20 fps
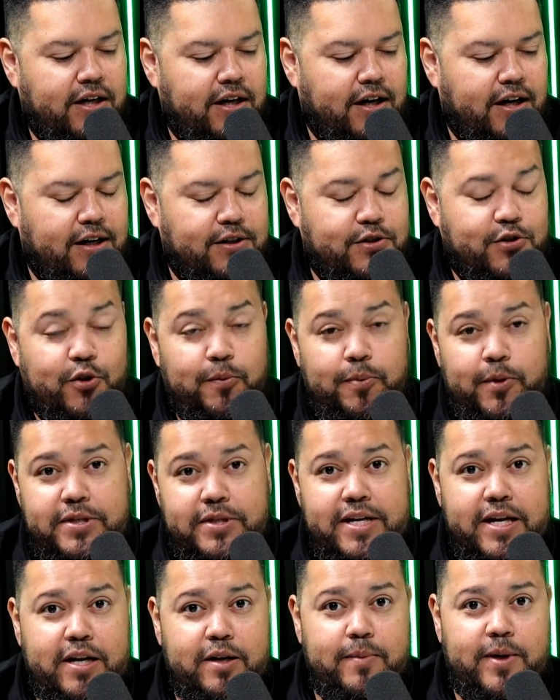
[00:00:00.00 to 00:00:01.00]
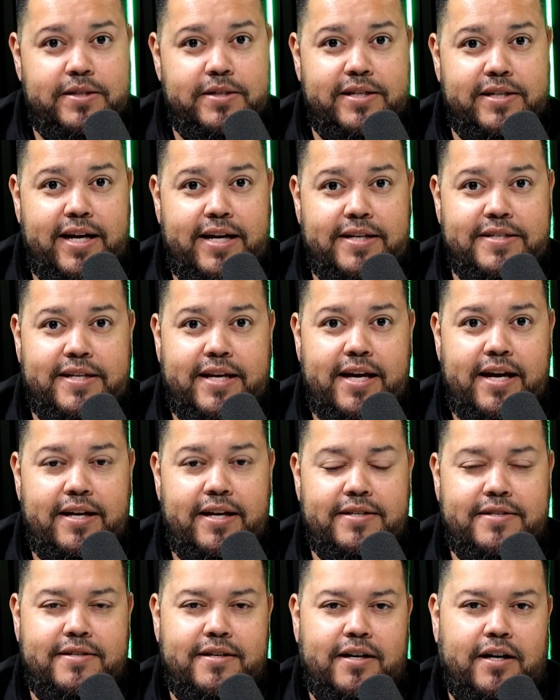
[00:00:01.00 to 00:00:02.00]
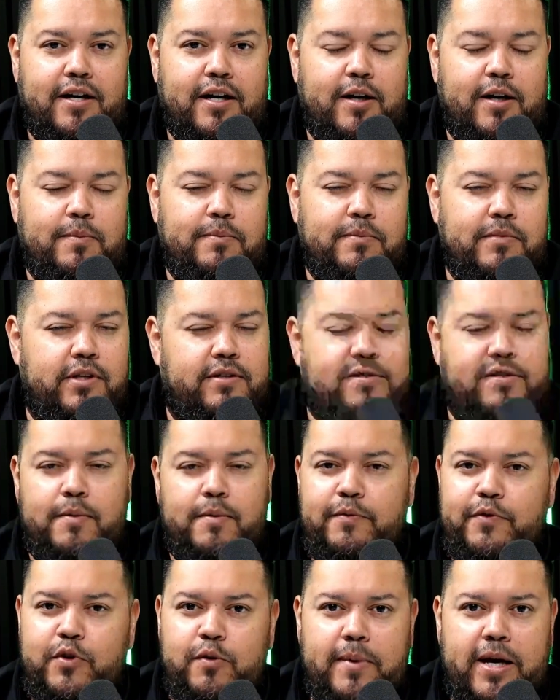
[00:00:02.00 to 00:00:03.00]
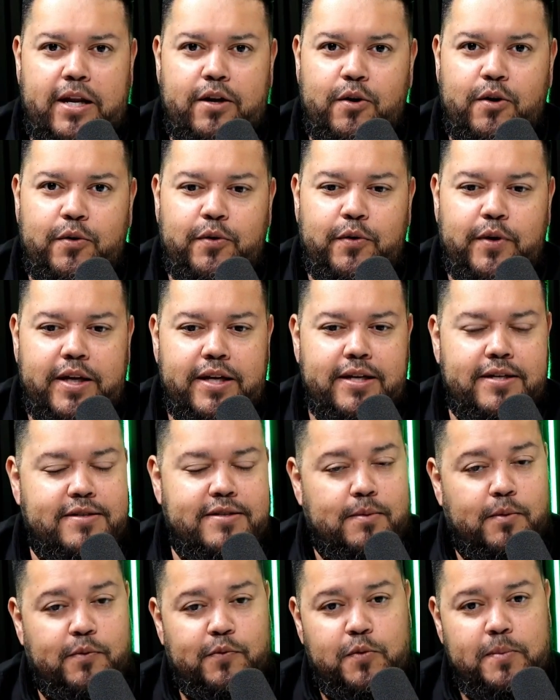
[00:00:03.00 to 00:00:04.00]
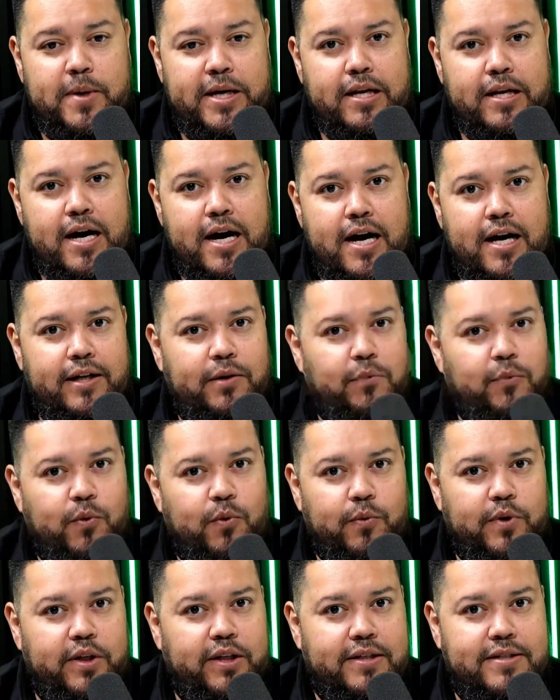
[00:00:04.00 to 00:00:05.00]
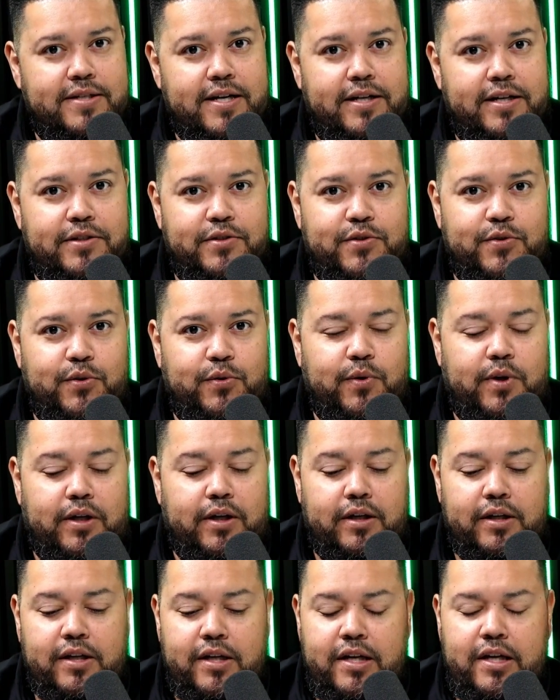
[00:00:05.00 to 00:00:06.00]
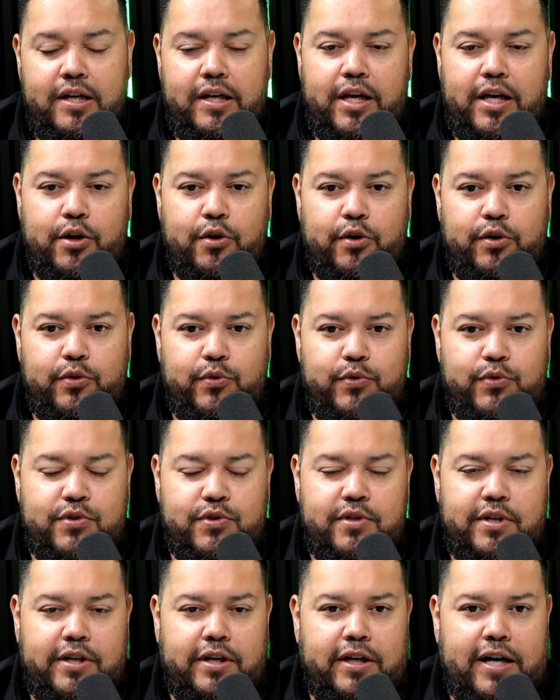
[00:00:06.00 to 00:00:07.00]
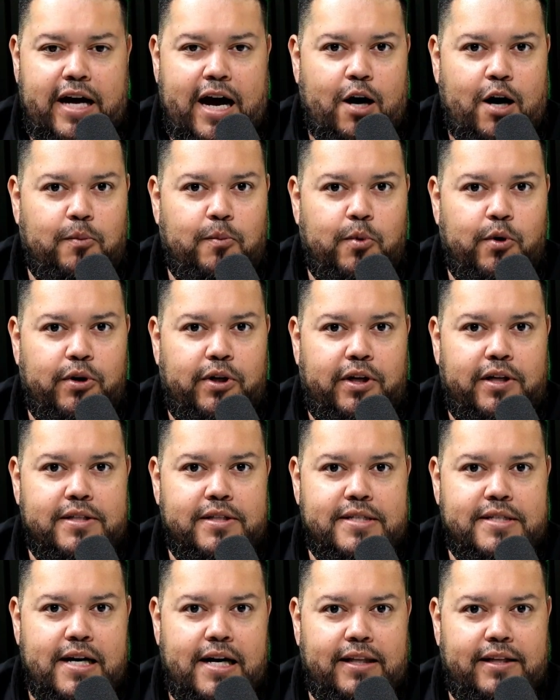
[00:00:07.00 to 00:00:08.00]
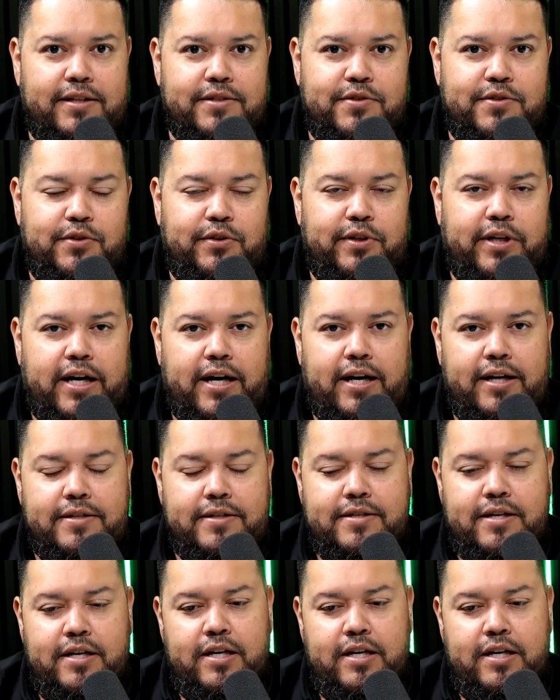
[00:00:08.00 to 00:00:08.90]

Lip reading: Super excited about today's guest. Some of you may know who he is, some of you may not, and we're really excited to introduce Albert Gonzales to you guys.